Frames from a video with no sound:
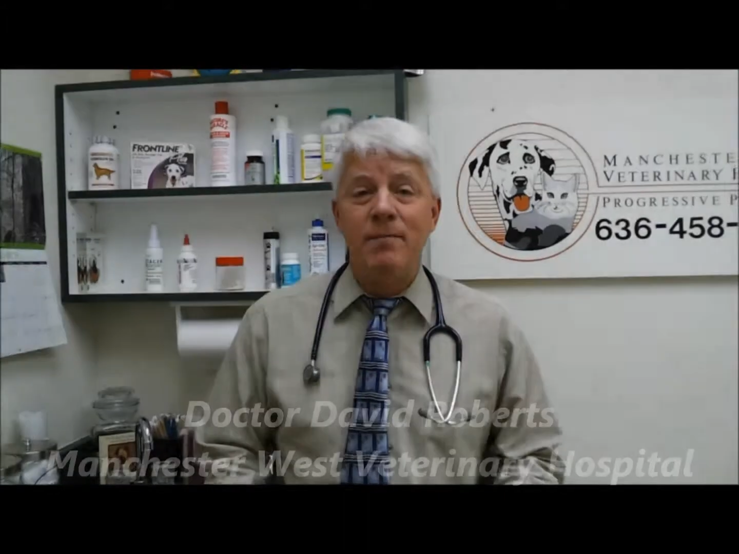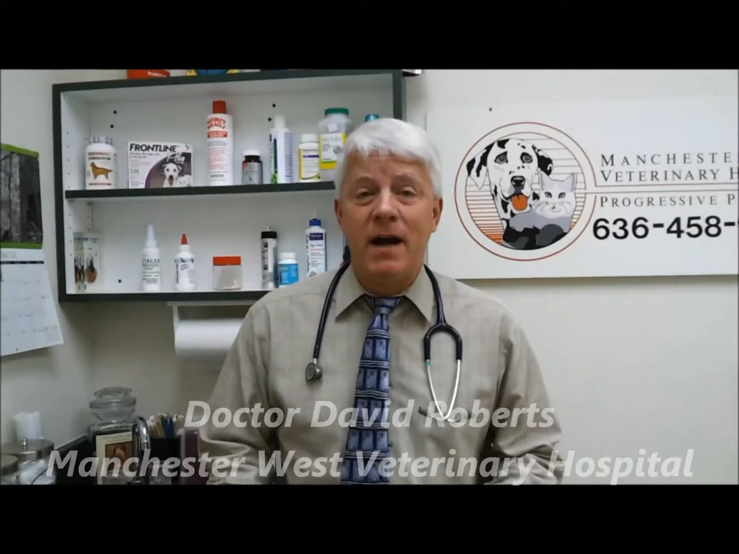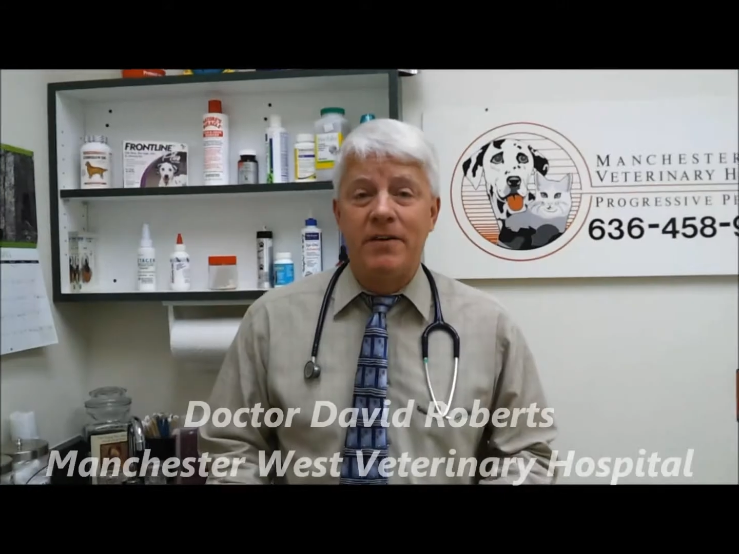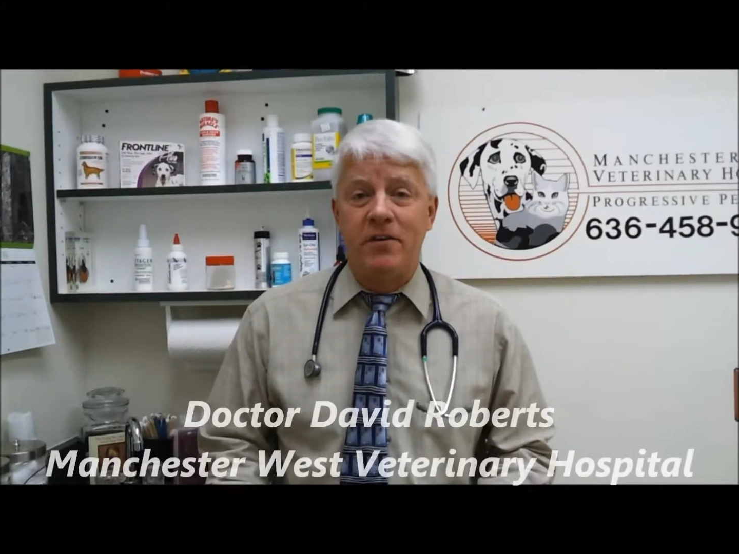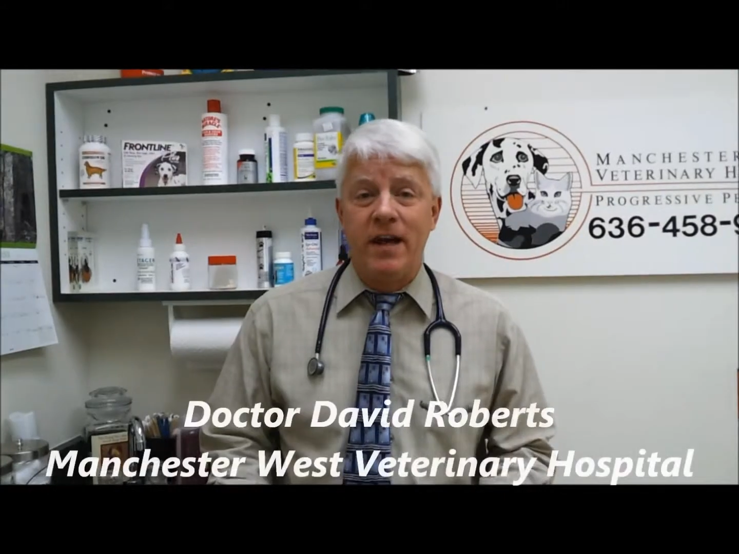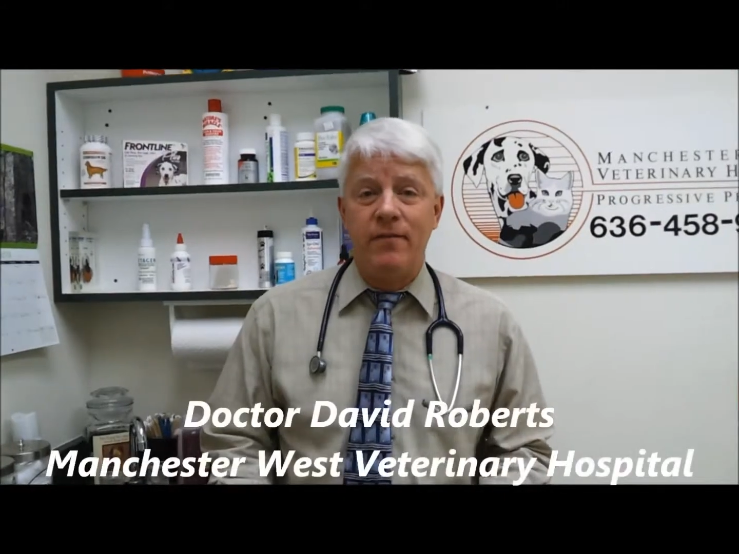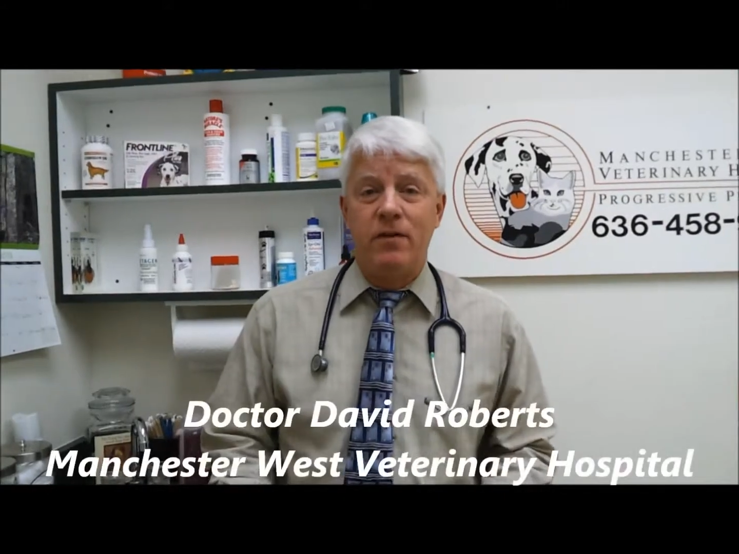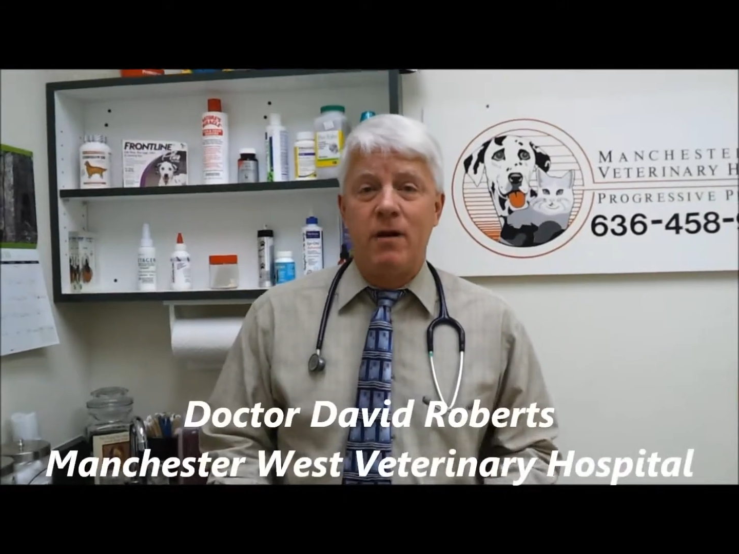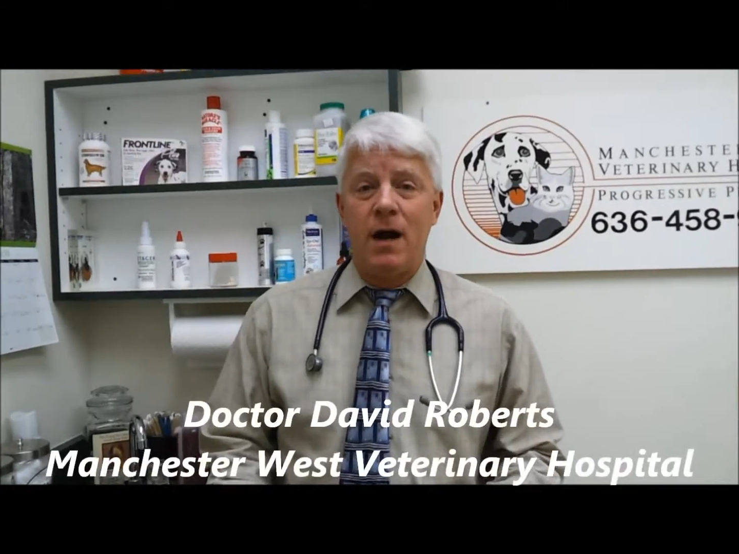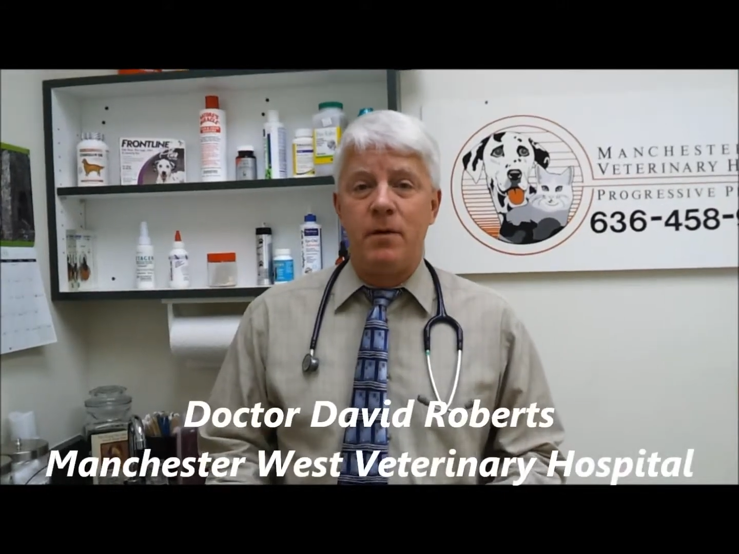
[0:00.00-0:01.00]
I'm Dr.
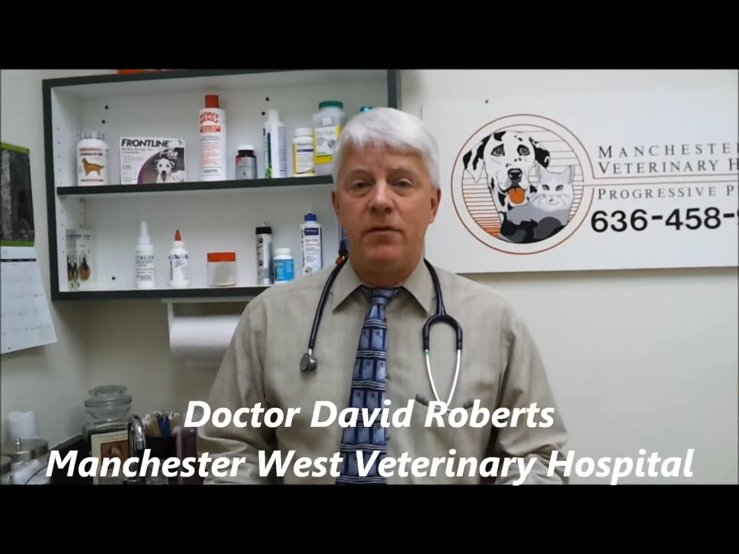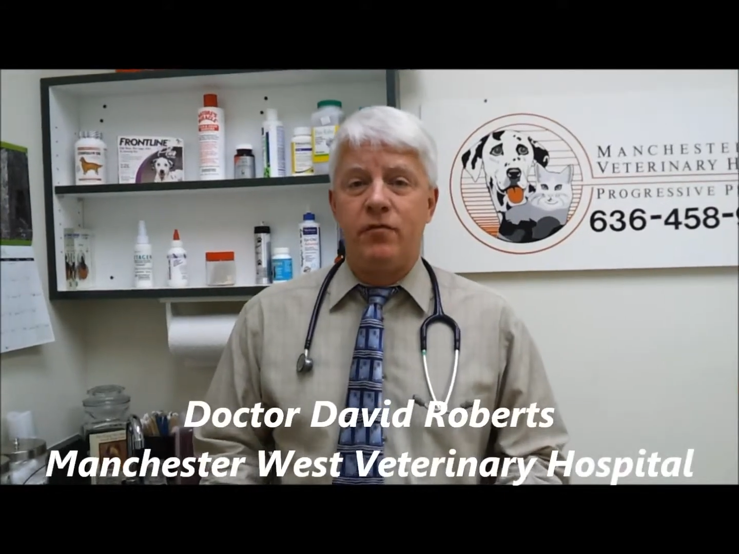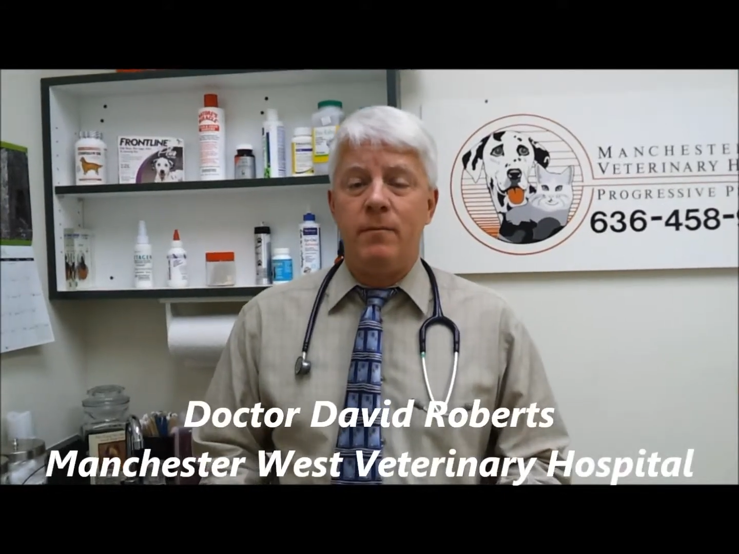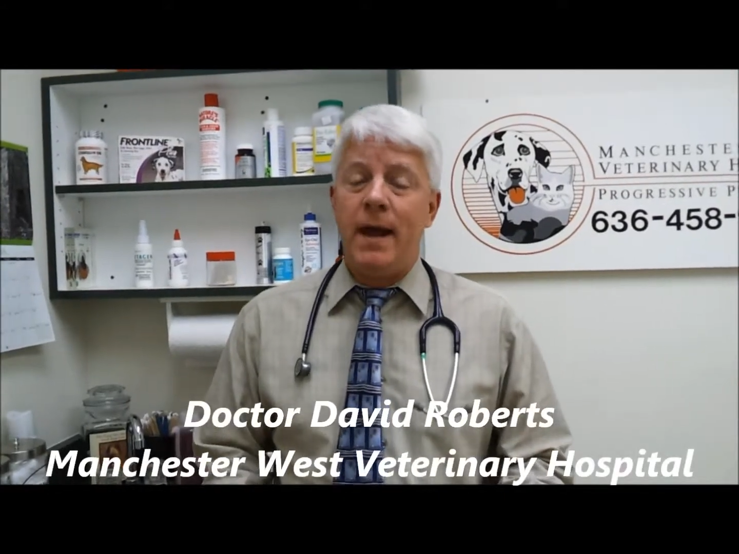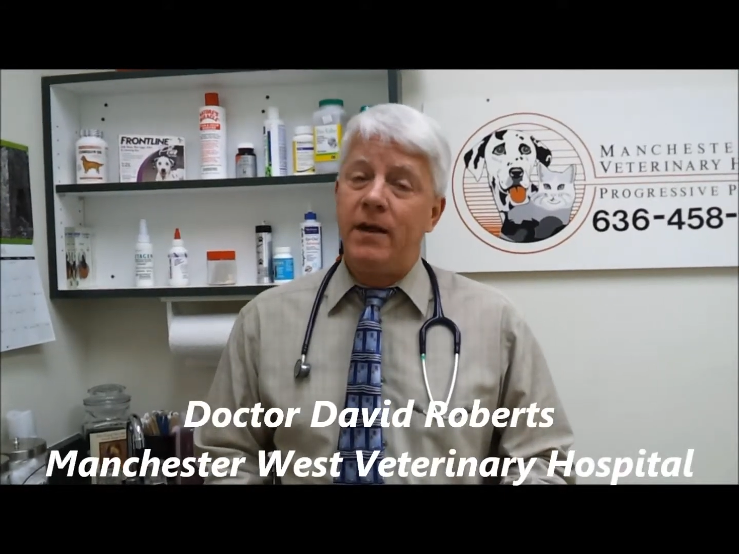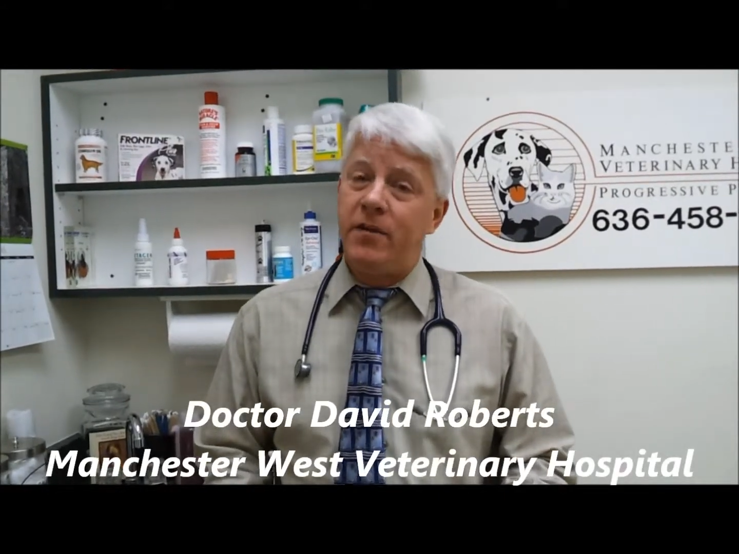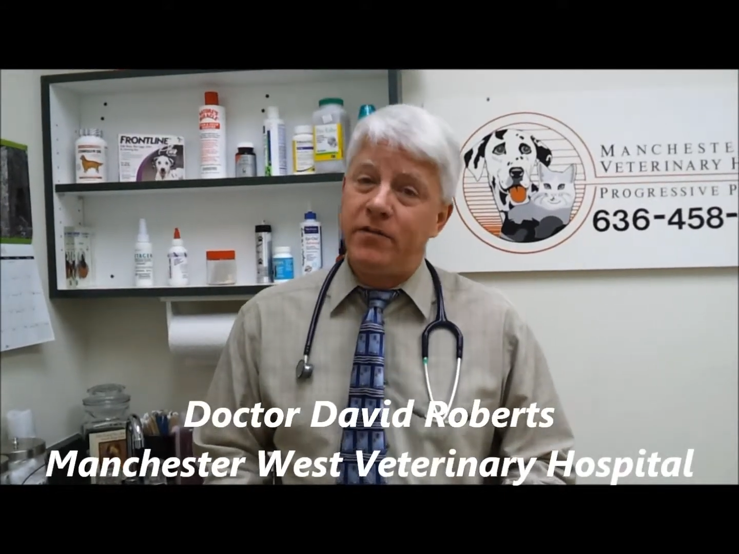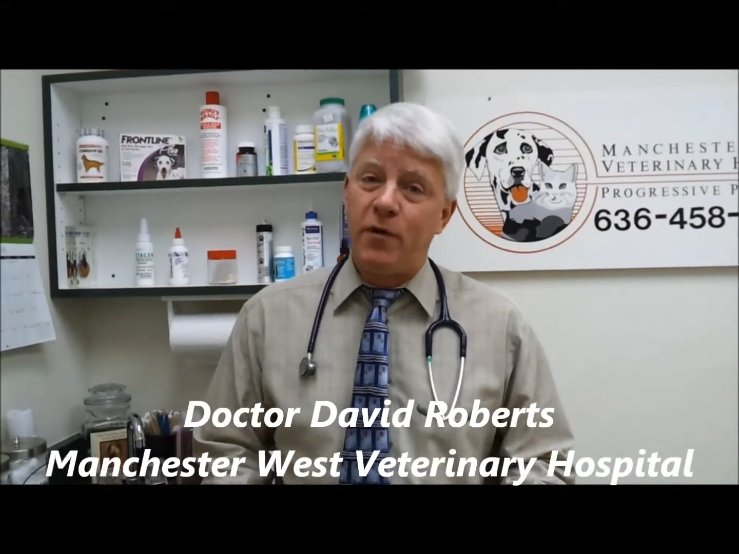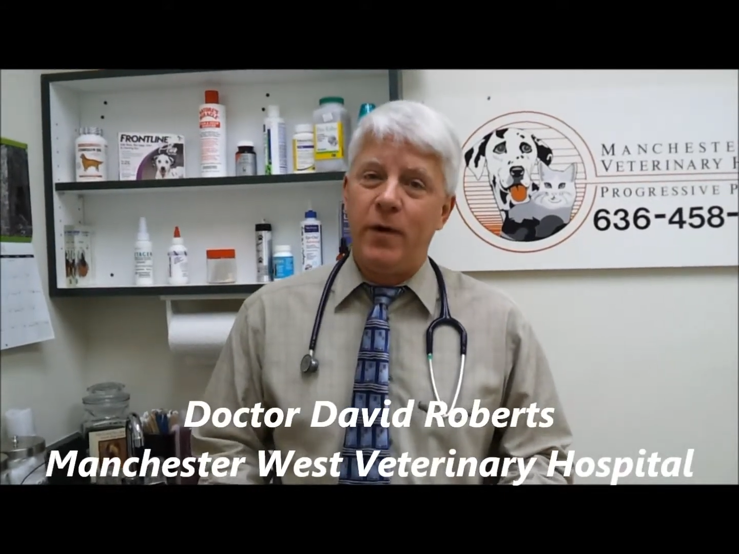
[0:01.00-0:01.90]
David Roberts from Manchester